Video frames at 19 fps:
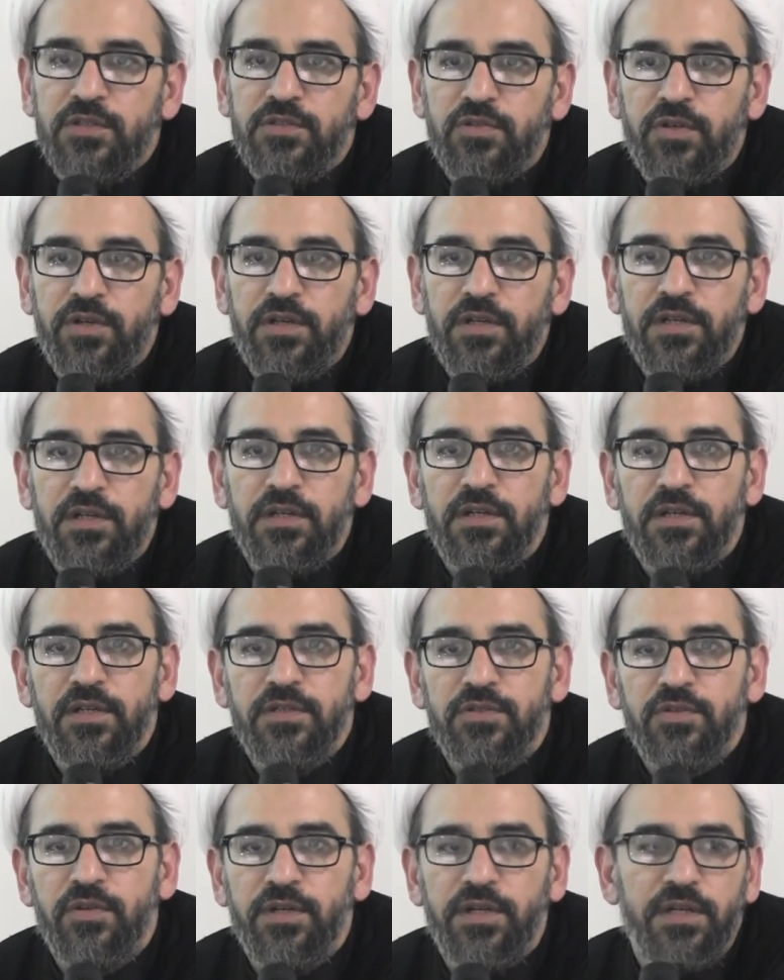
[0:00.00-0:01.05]
So,
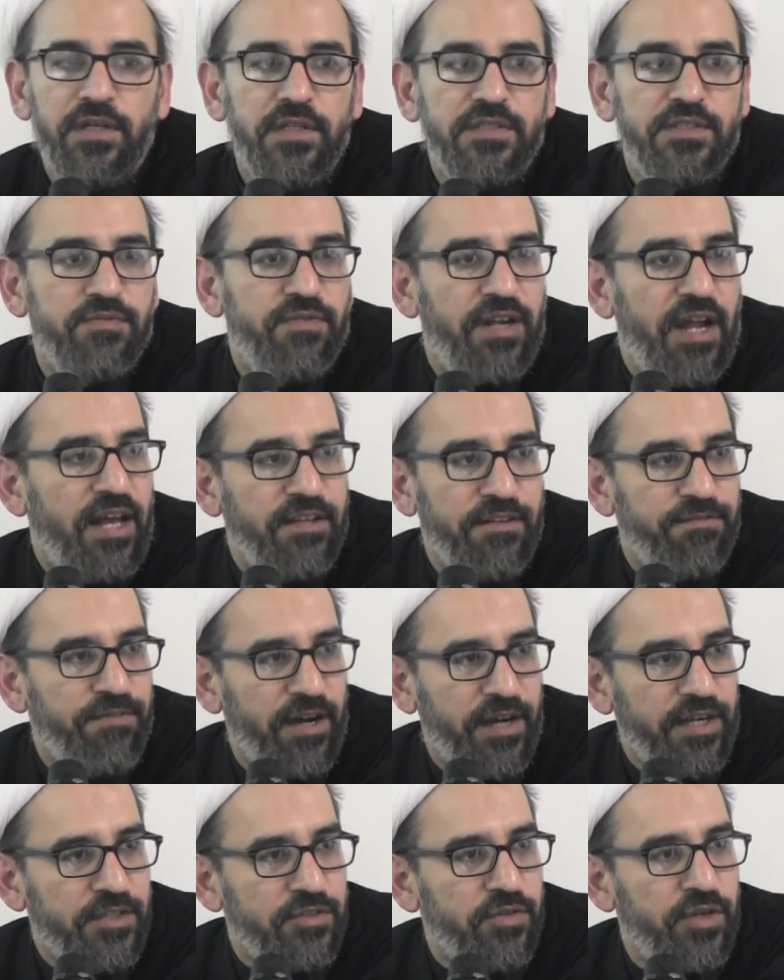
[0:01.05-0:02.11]
so it's wilayat al
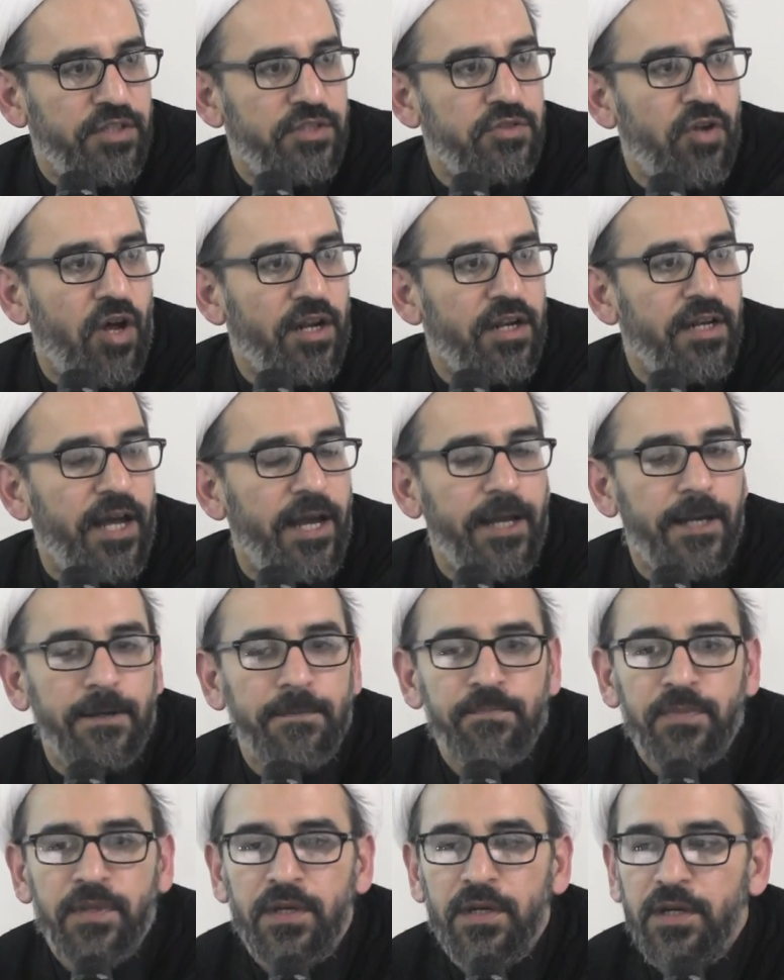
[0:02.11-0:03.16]
faqih. So it's not like
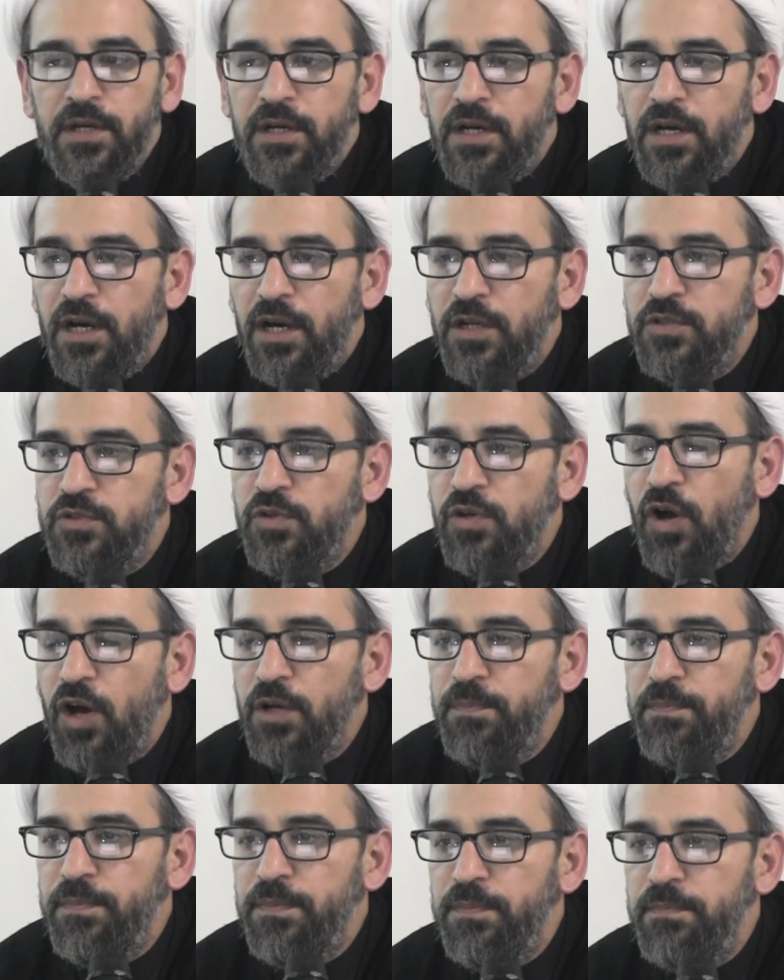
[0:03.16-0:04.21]
uh, do
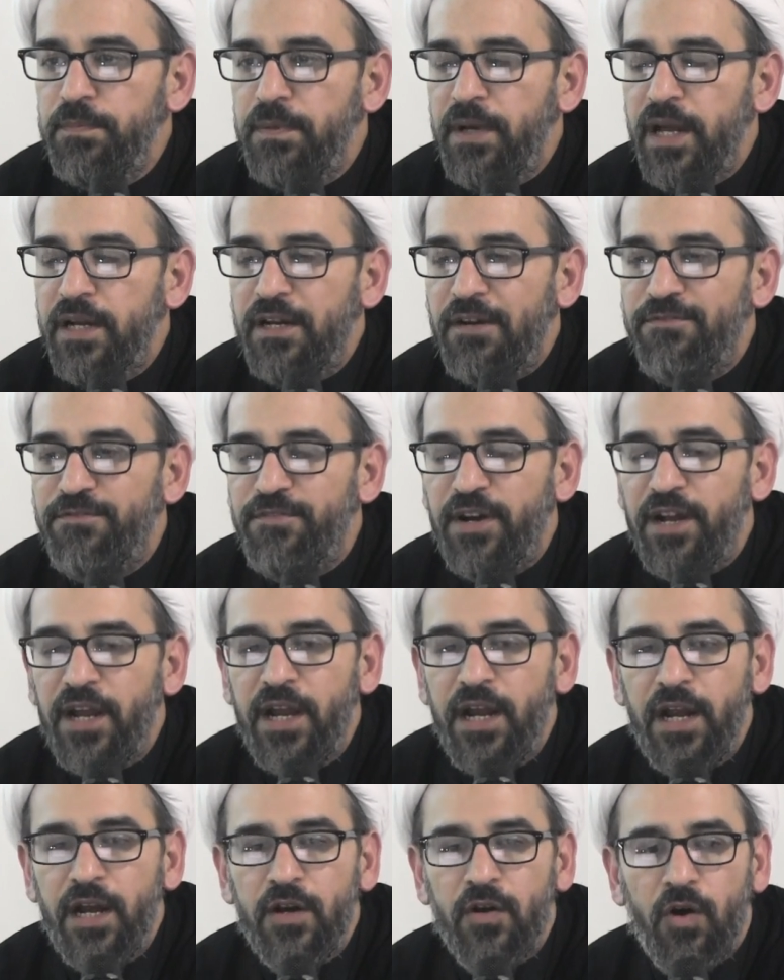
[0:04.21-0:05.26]
not get
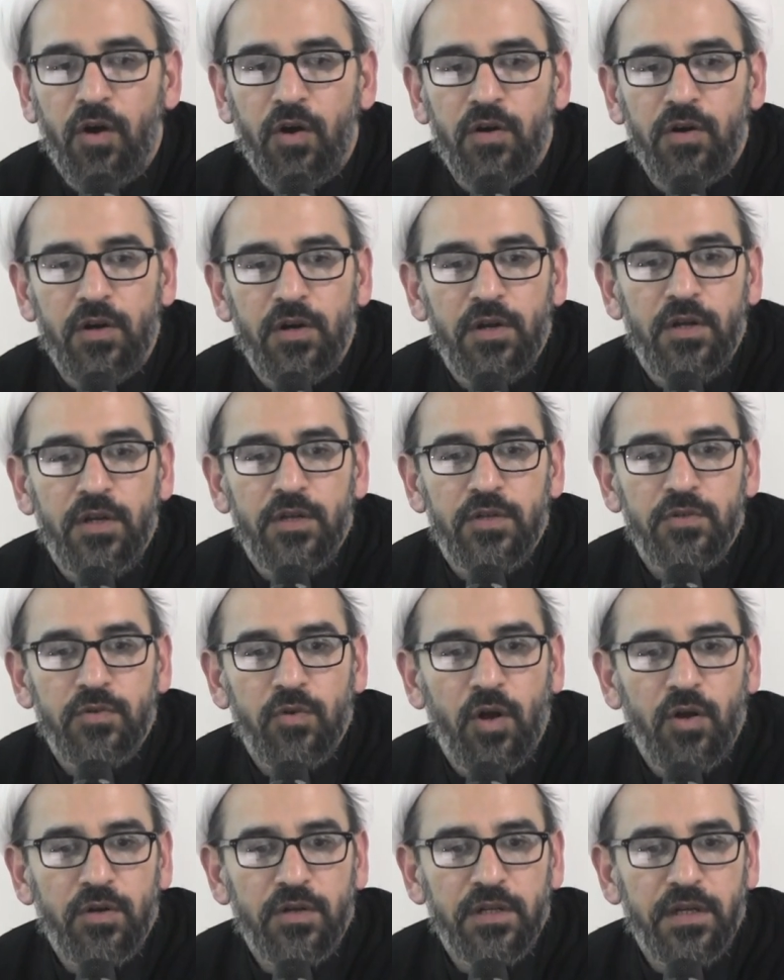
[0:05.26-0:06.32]
afraid or do
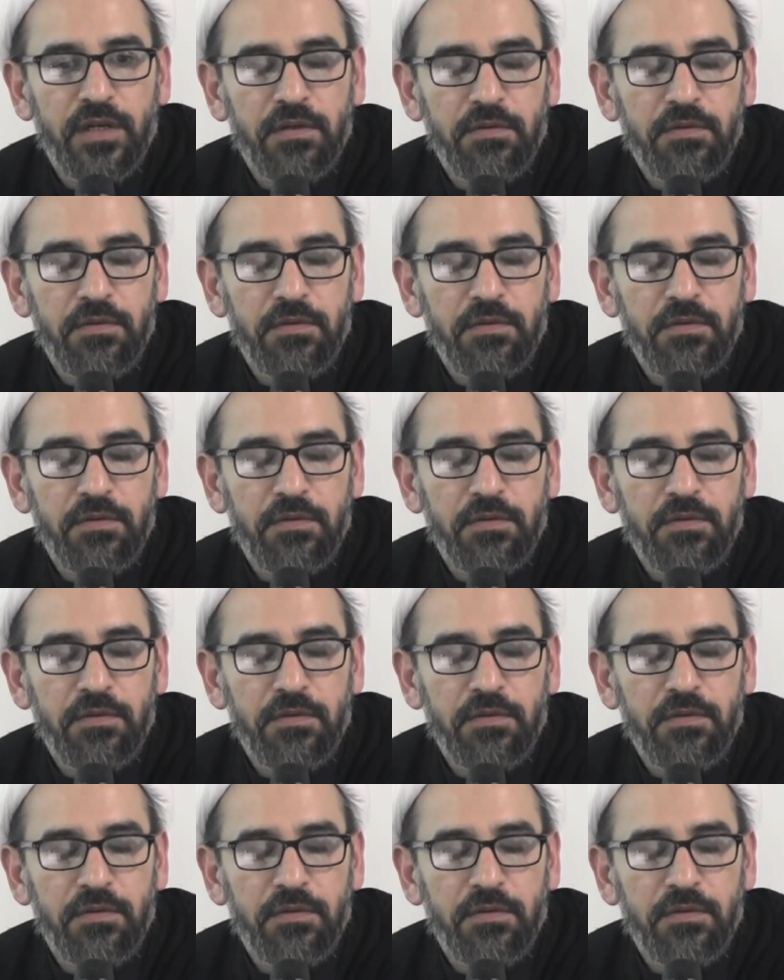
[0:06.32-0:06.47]
not